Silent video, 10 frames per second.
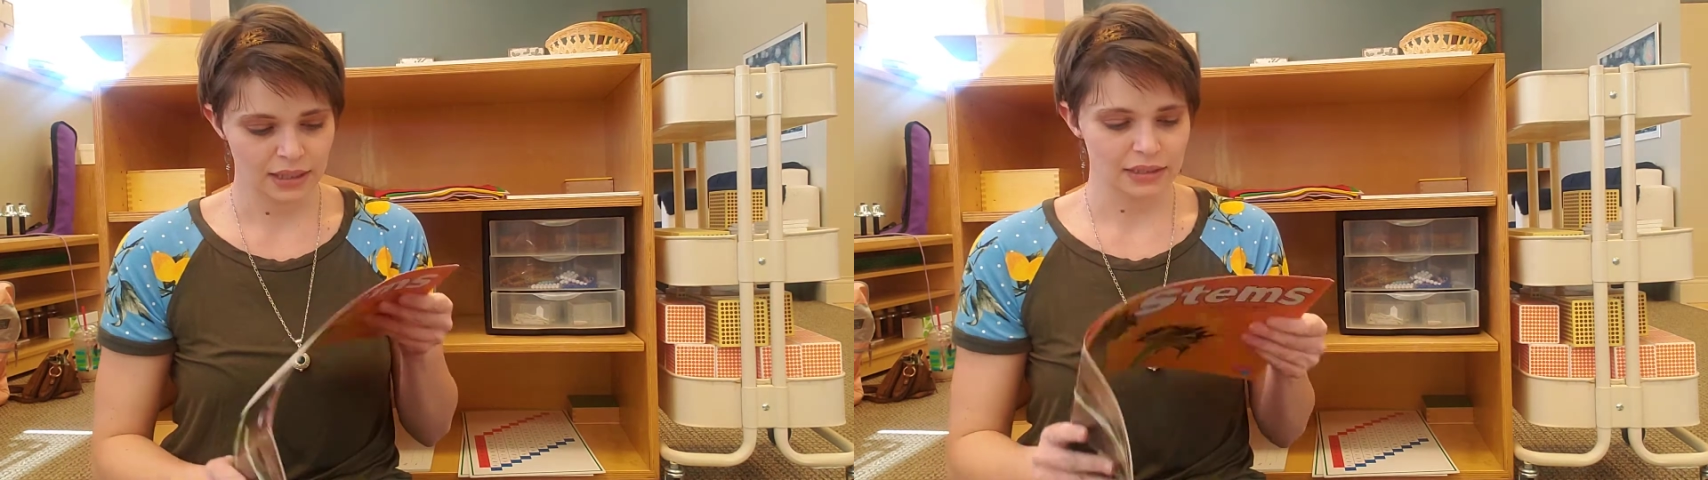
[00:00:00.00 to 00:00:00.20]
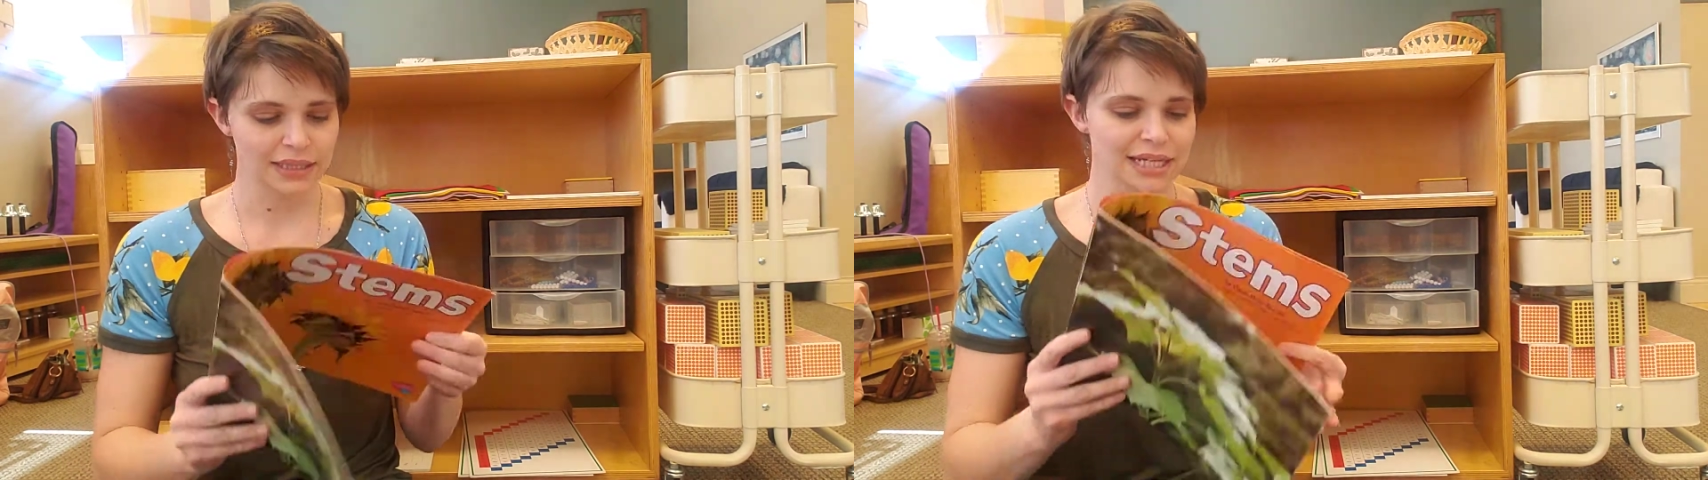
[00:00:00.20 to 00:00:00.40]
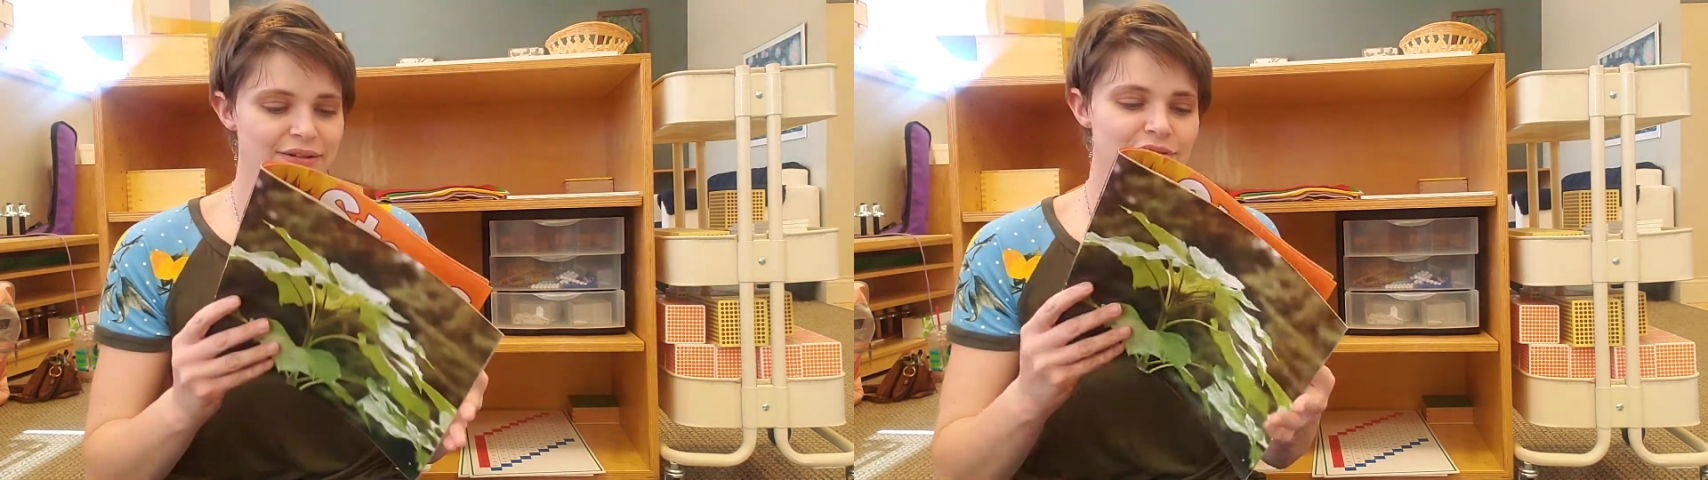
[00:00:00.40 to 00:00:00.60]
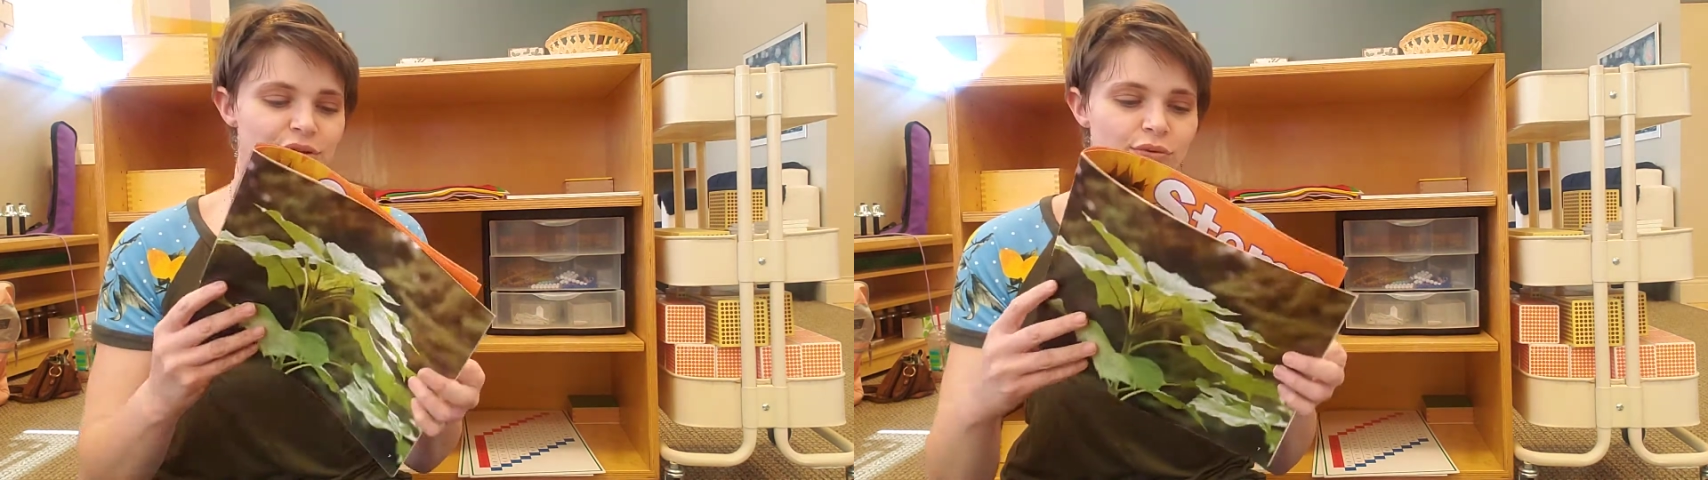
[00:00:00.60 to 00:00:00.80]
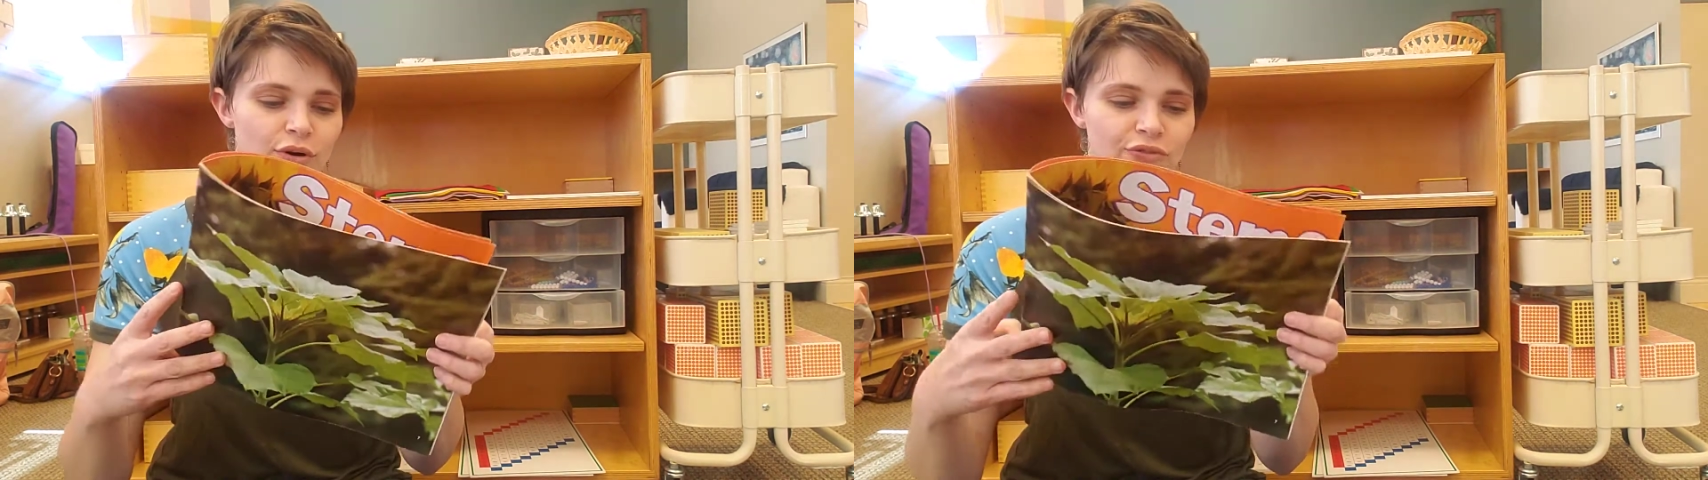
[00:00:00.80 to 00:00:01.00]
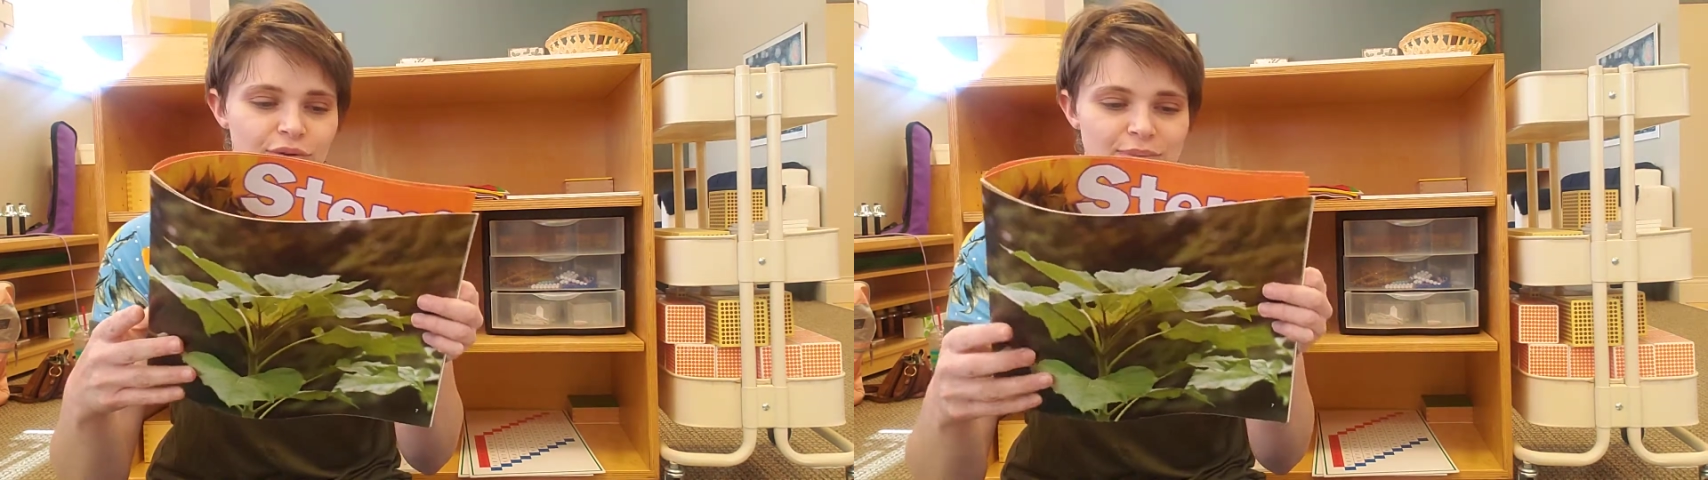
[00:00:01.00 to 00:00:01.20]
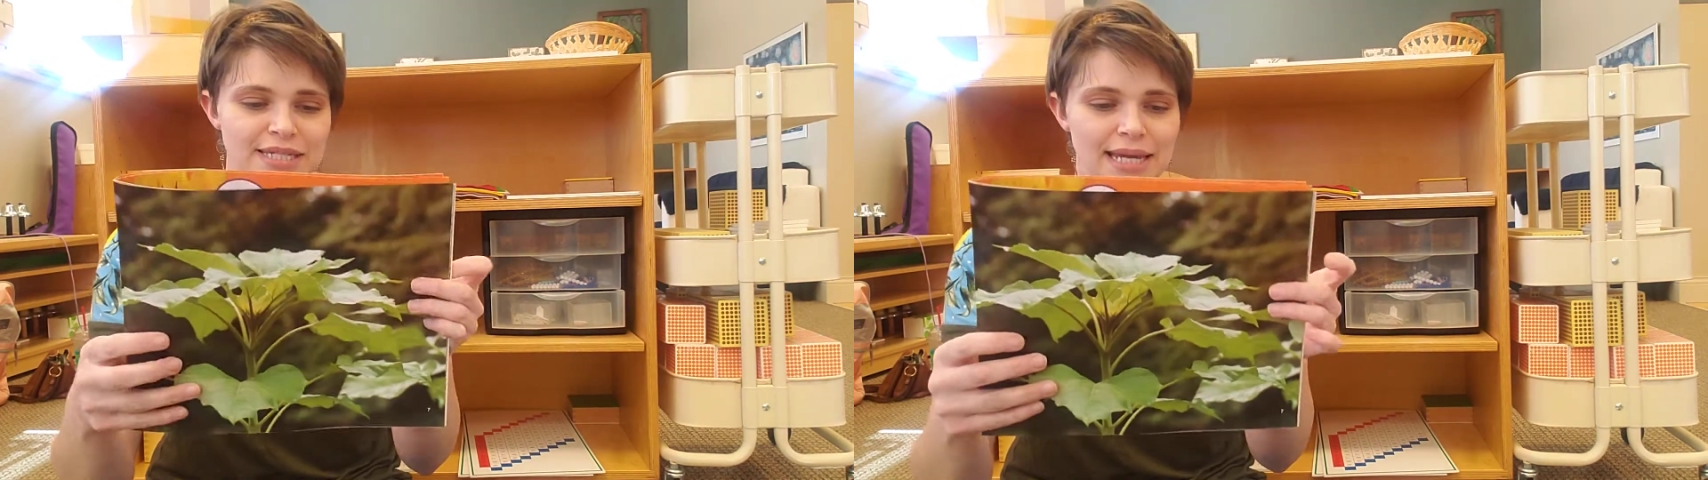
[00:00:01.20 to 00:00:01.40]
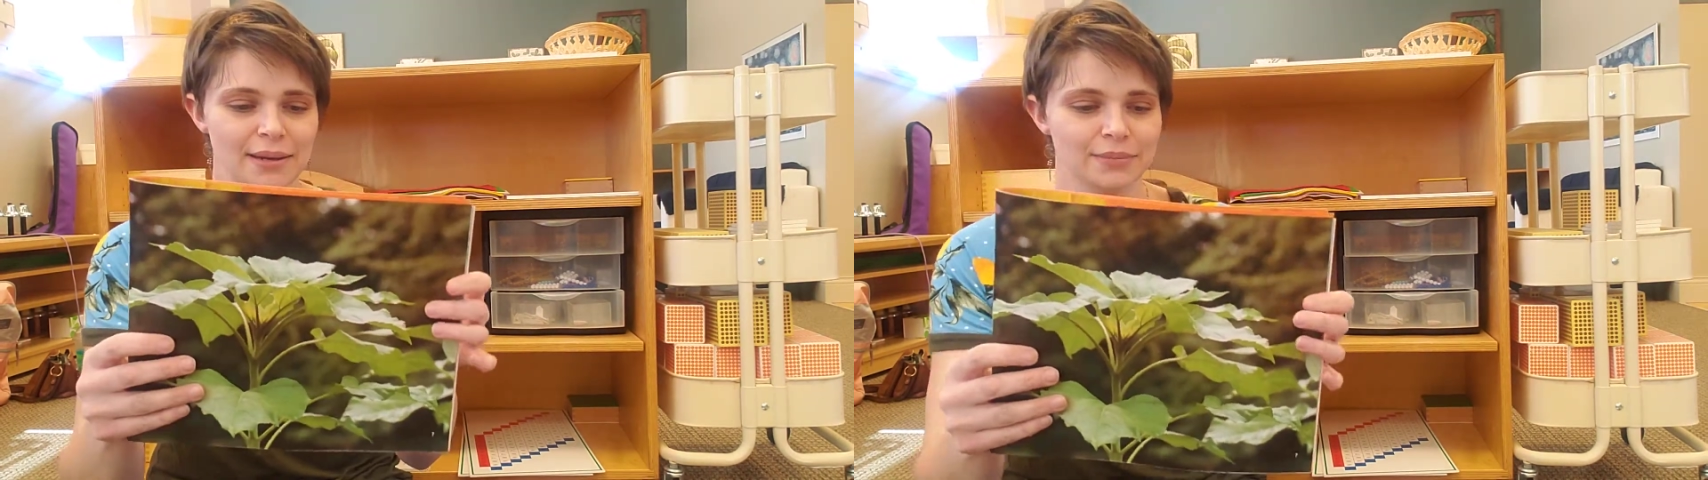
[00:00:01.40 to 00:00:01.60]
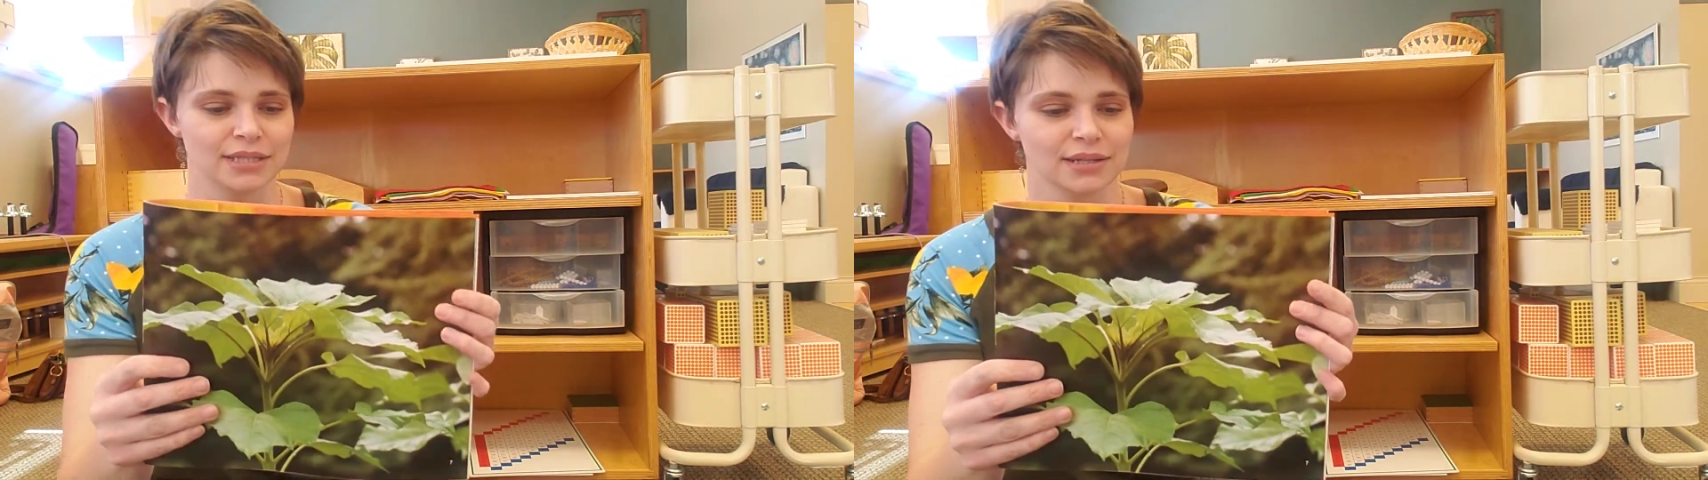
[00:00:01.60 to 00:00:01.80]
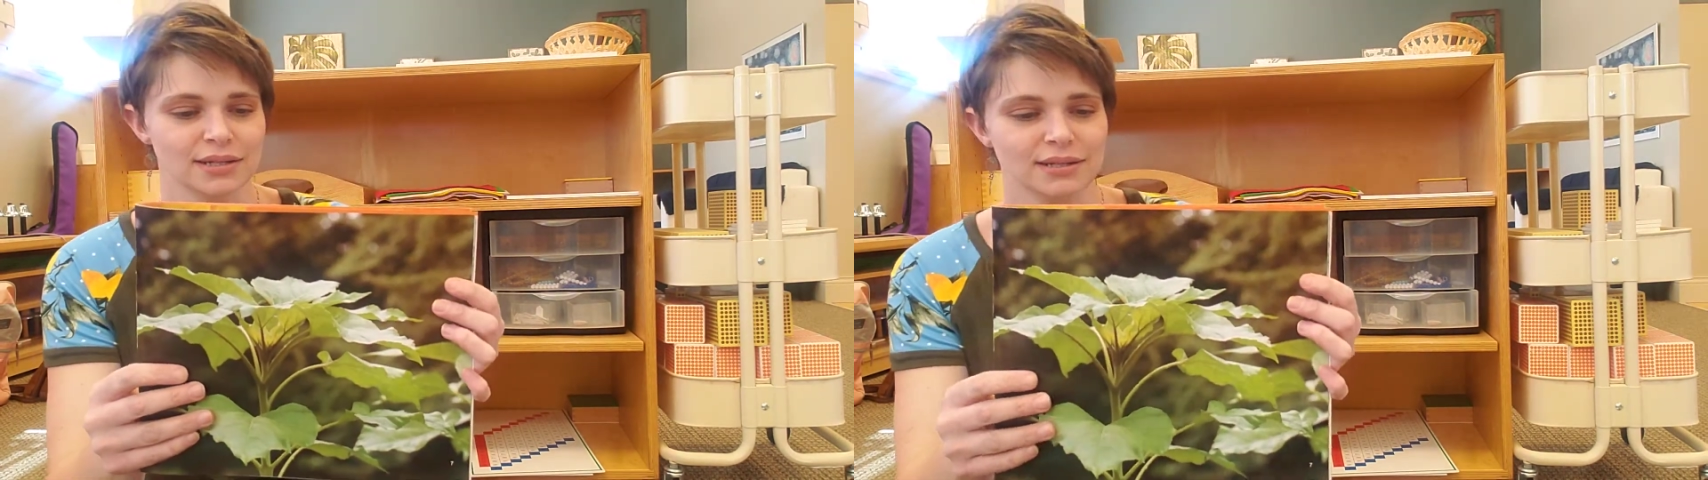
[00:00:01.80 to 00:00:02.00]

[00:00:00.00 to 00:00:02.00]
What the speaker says: Leaves grow from stems.